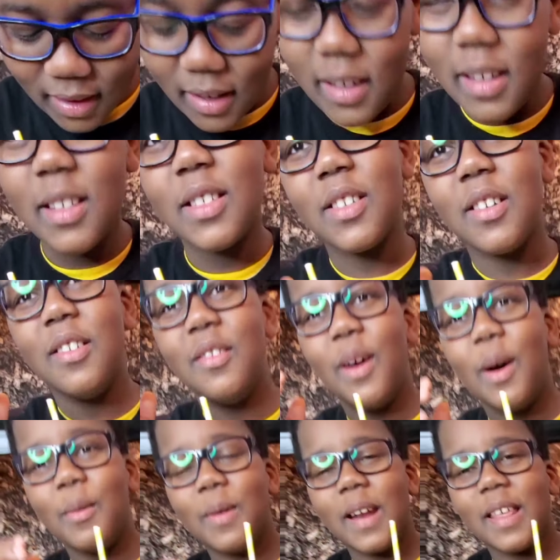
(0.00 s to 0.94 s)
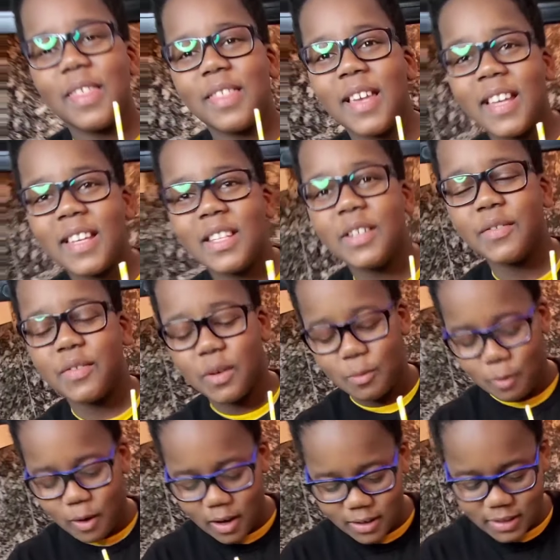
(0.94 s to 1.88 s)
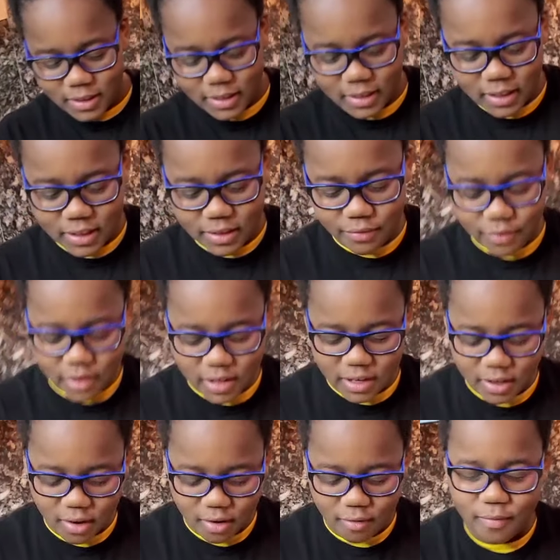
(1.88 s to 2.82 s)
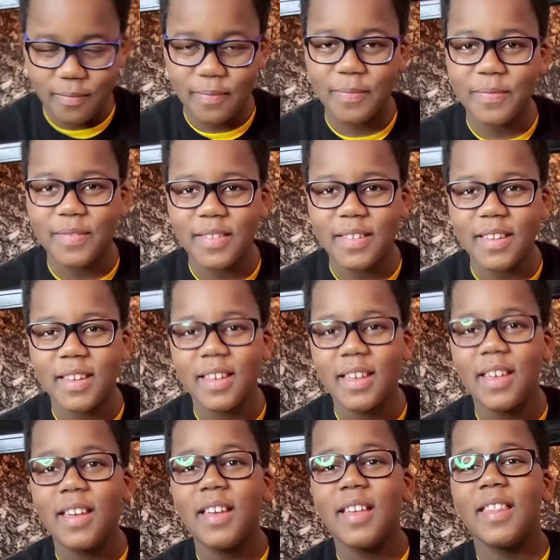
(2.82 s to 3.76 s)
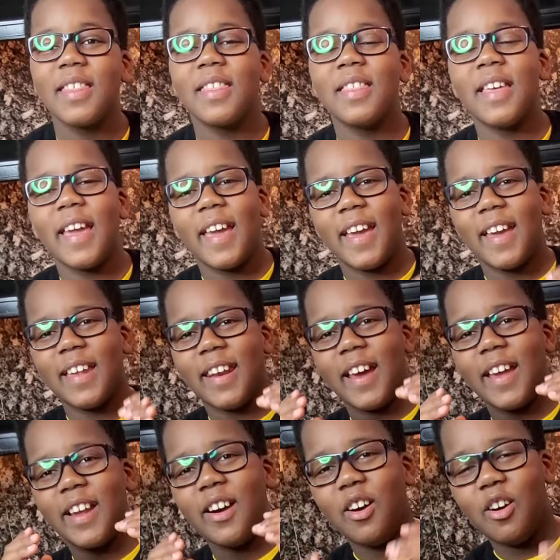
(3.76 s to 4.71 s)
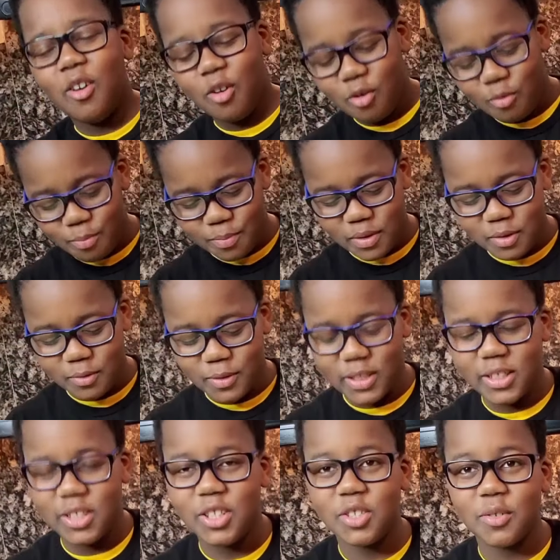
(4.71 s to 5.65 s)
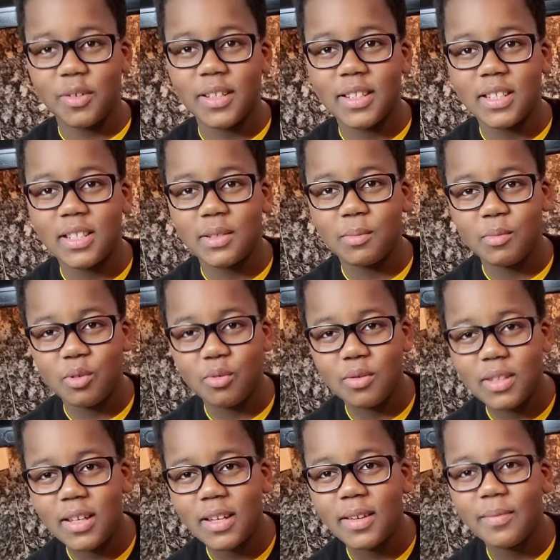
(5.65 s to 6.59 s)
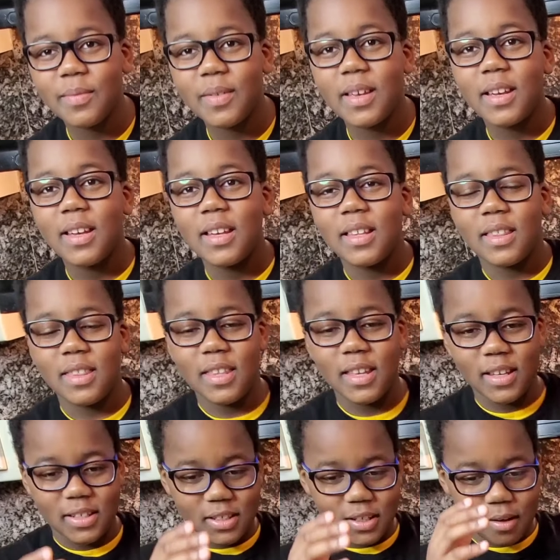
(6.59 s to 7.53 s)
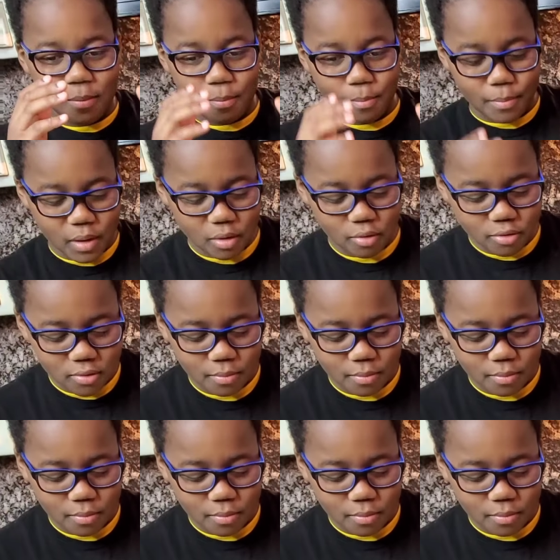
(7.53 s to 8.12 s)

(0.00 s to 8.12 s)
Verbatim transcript: So I want to thank you for watching this video and I hope you enjoy the smoothie, this immune